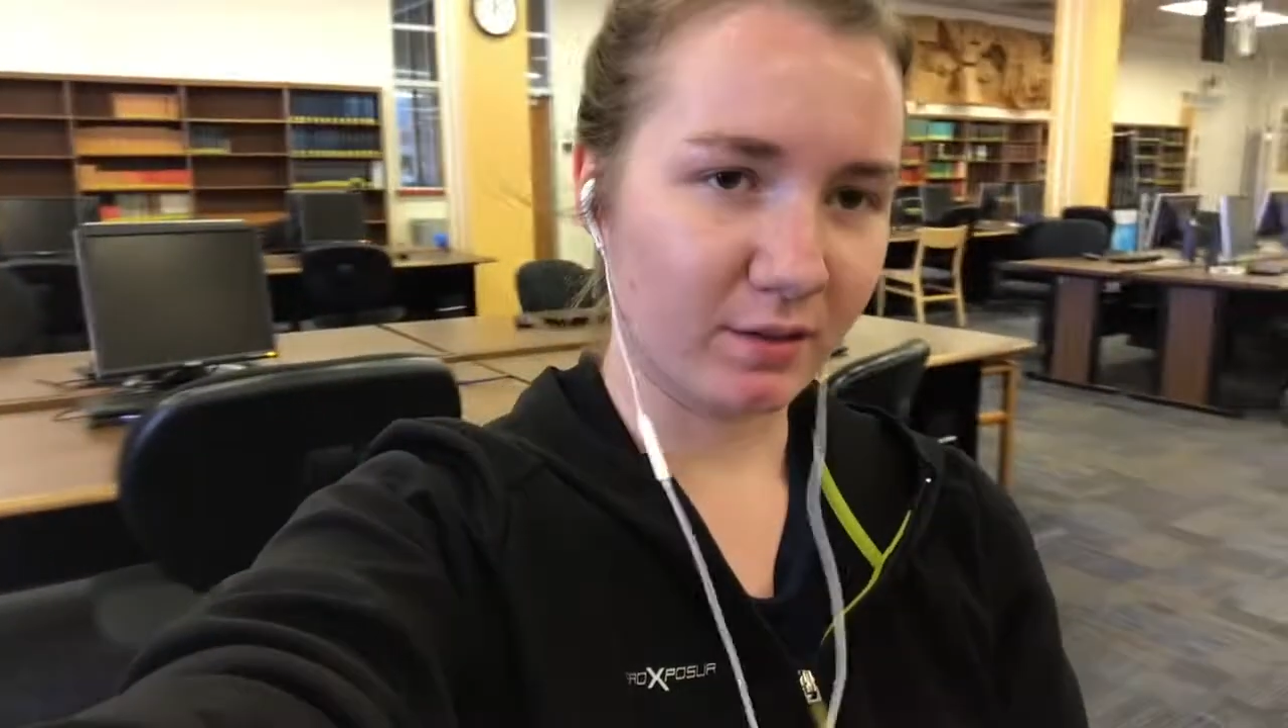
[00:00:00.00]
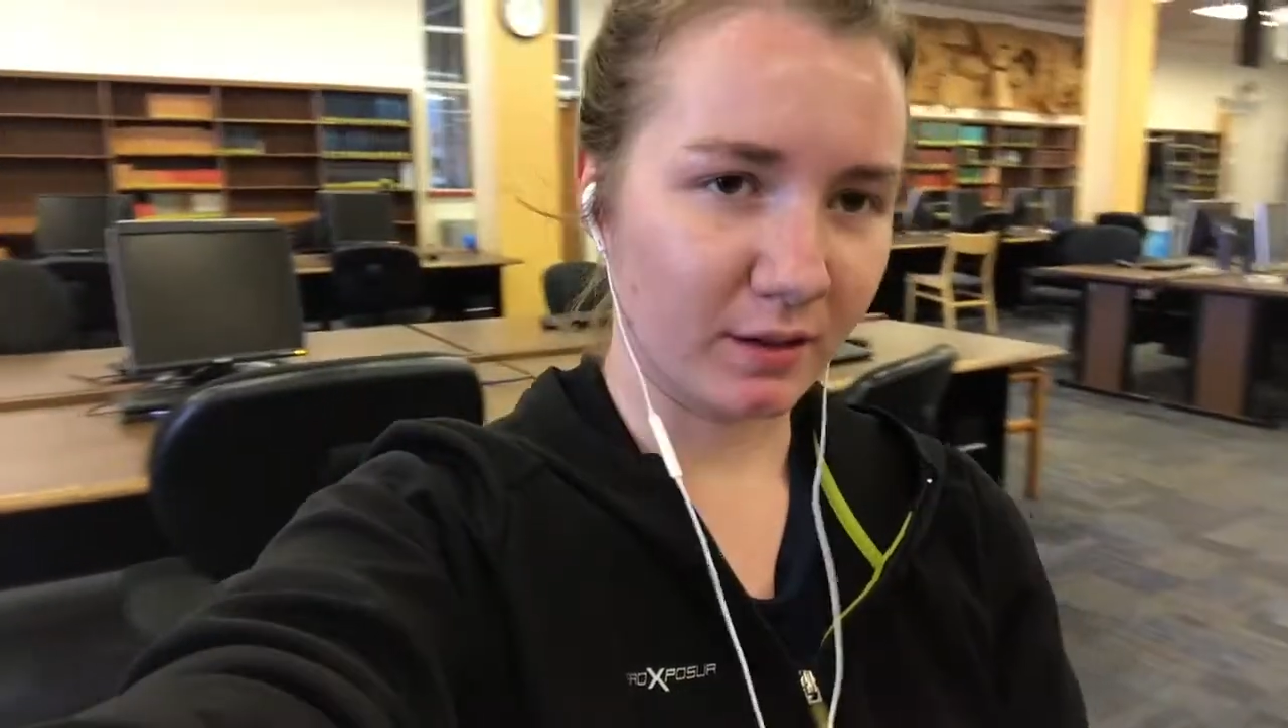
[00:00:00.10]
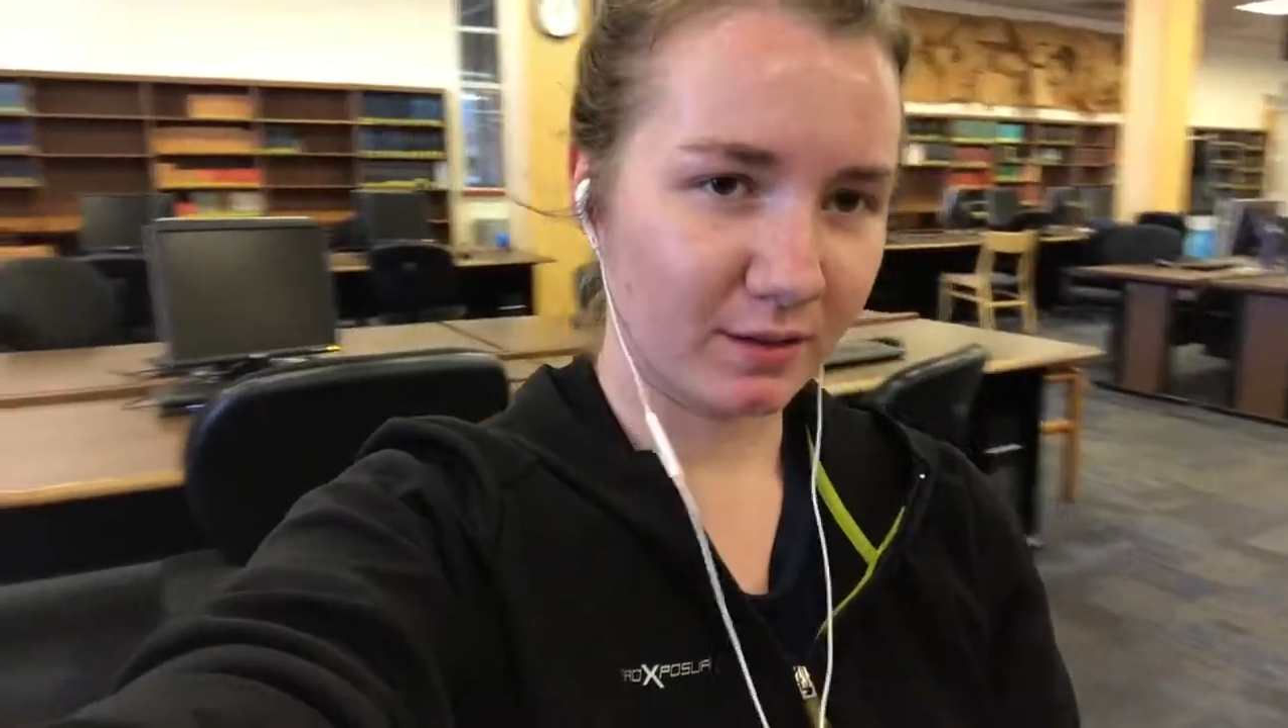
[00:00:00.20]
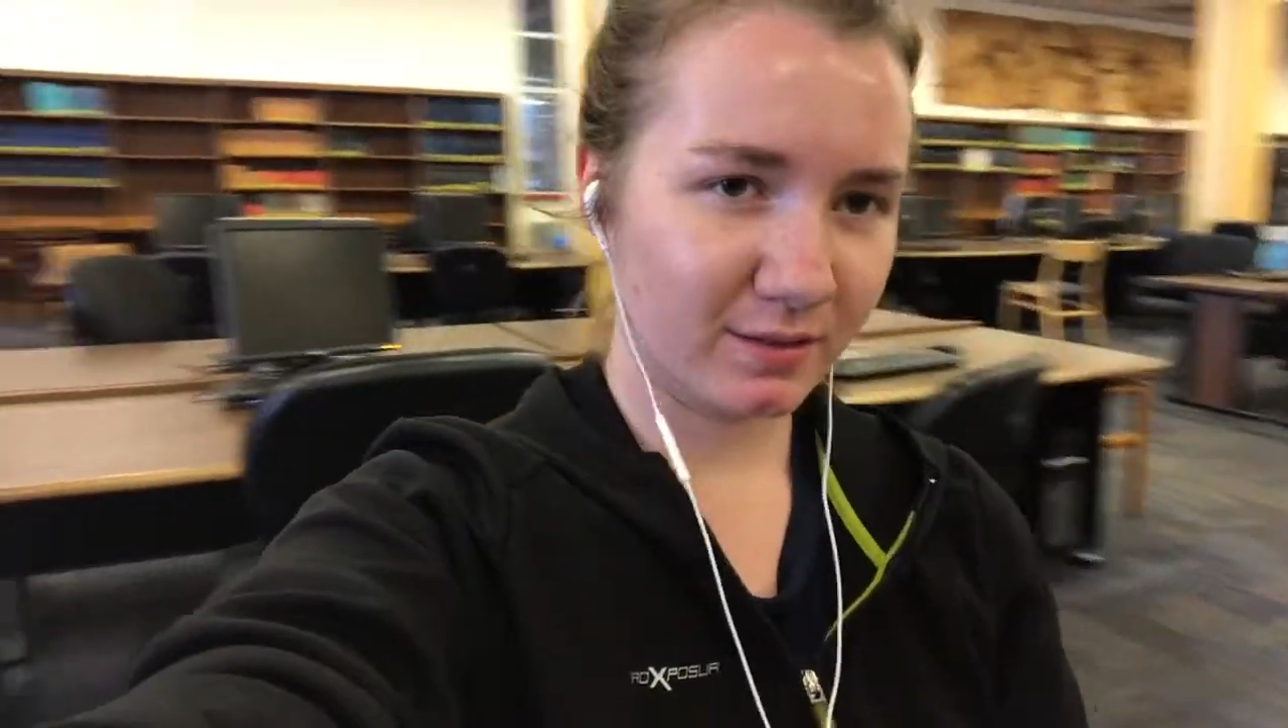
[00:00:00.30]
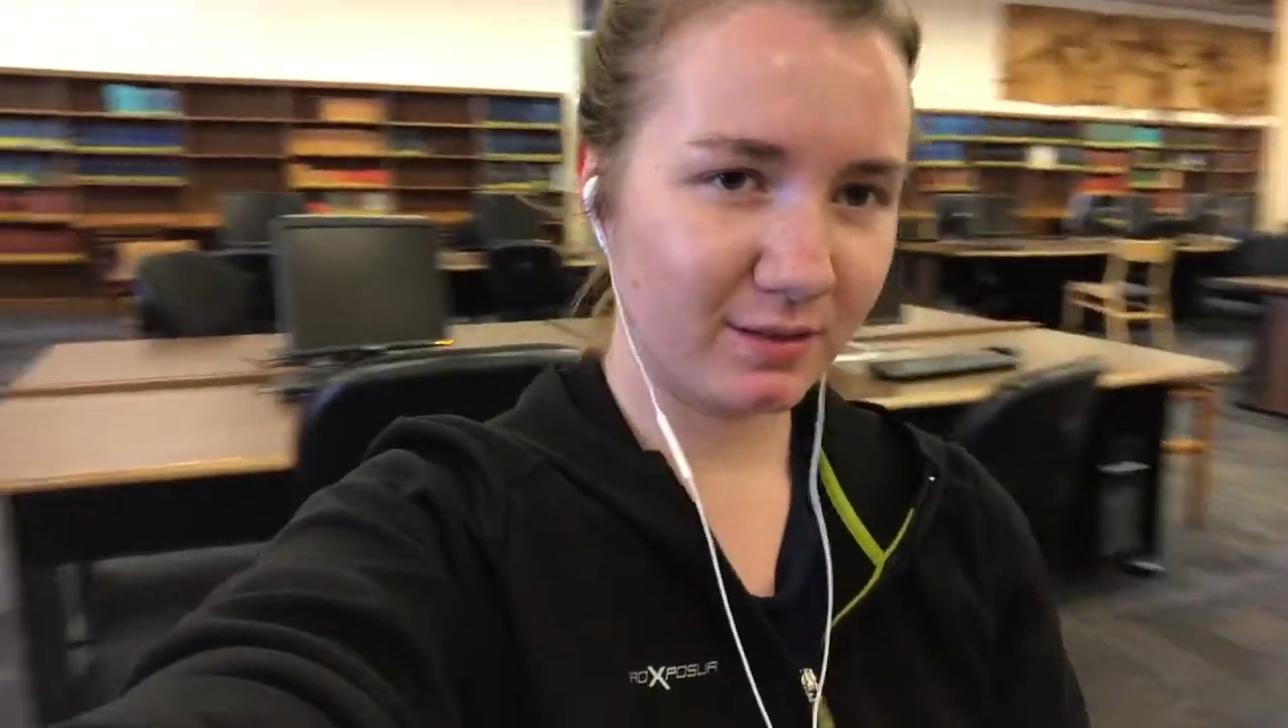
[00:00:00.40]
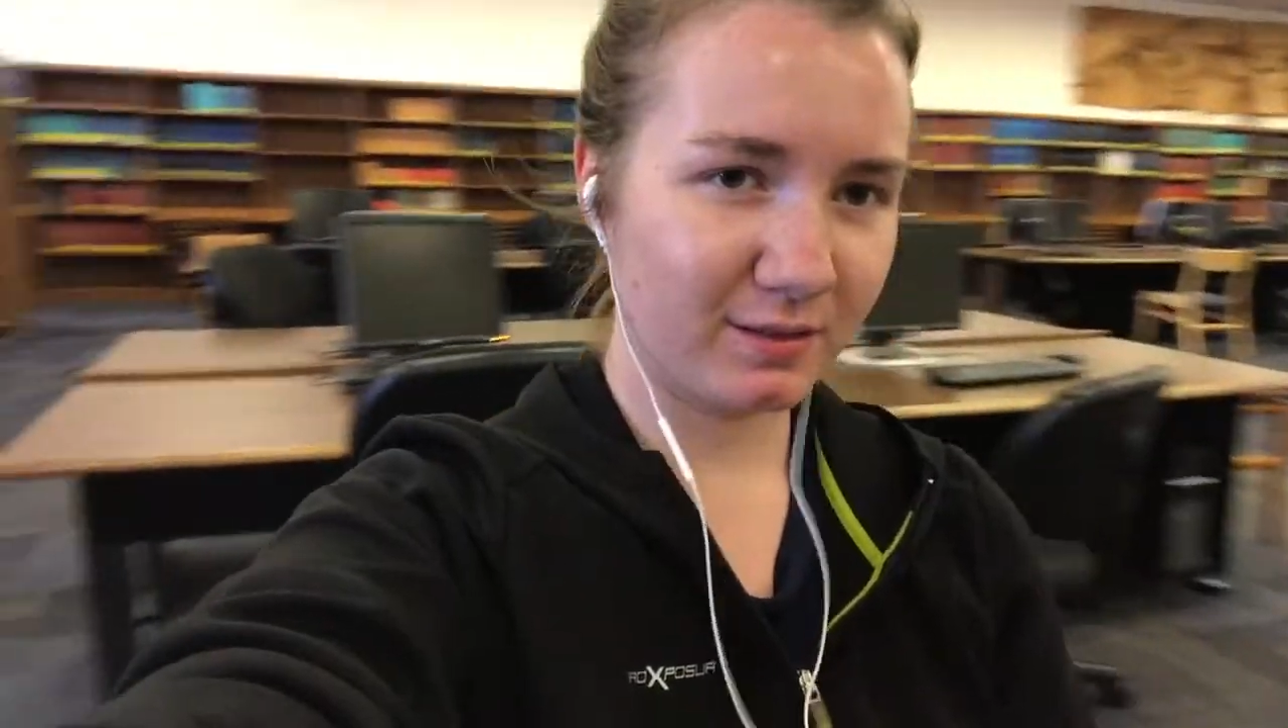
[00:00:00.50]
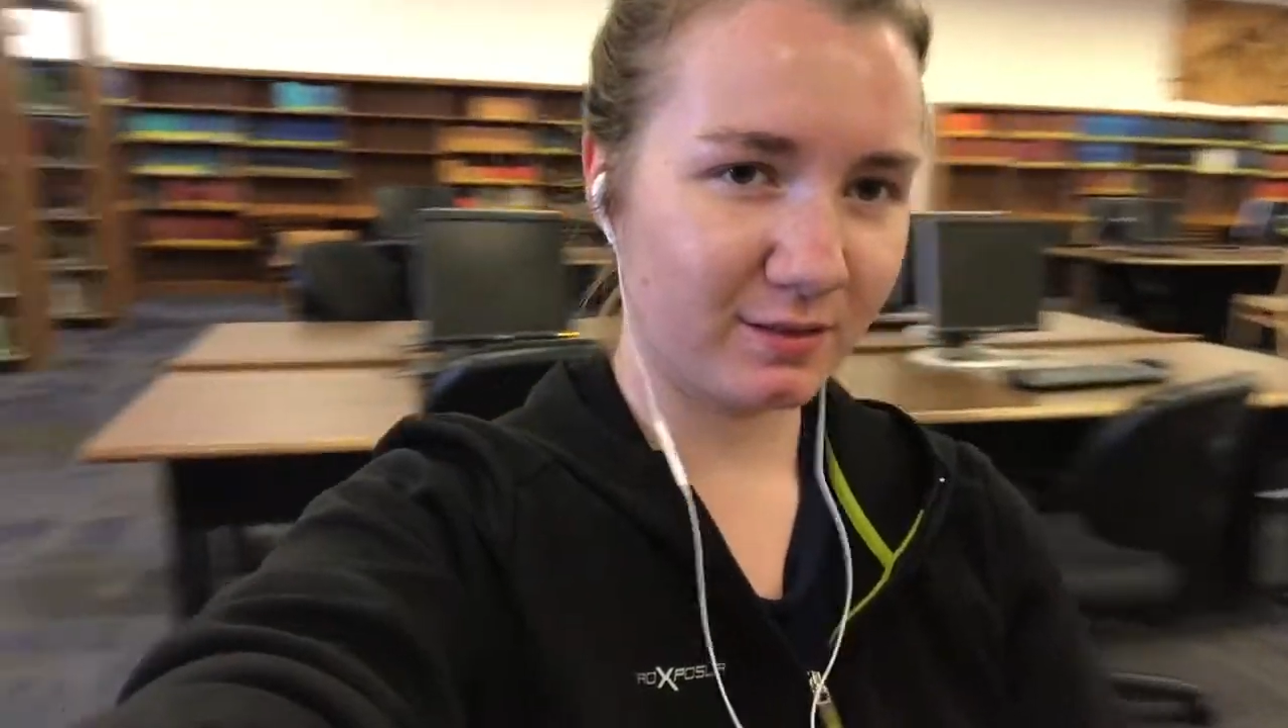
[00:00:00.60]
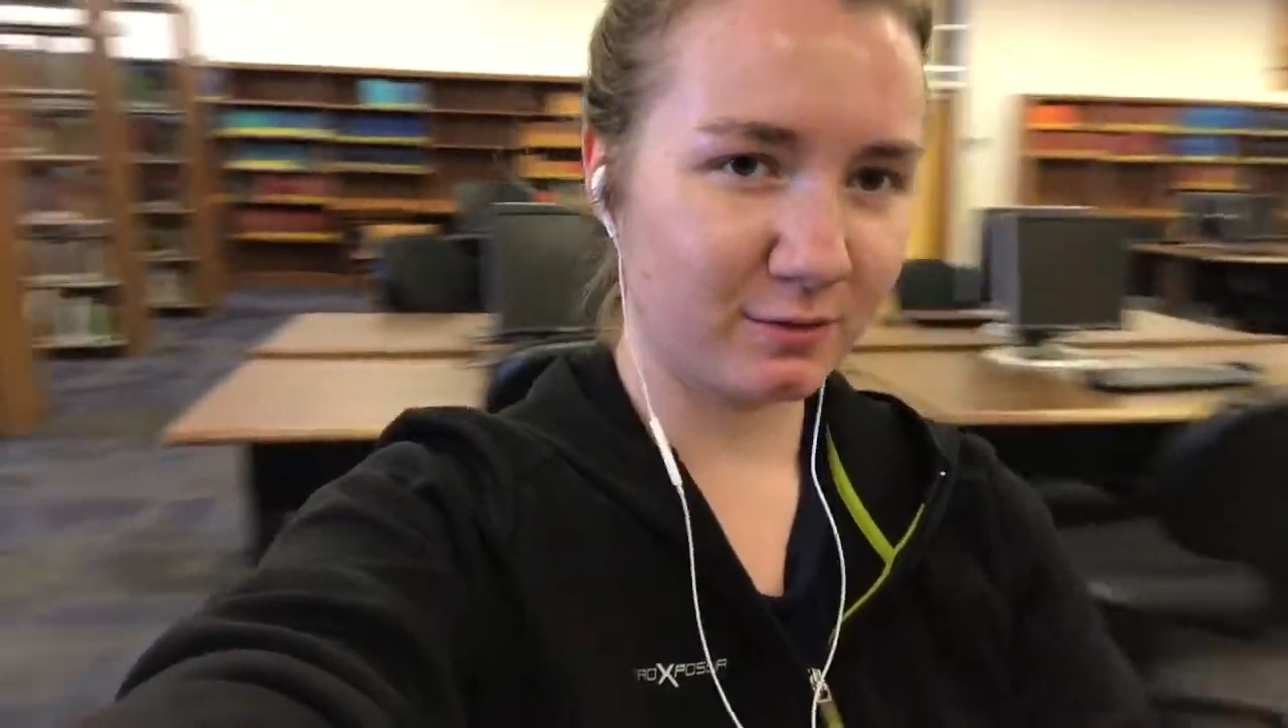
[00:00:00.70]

sucks.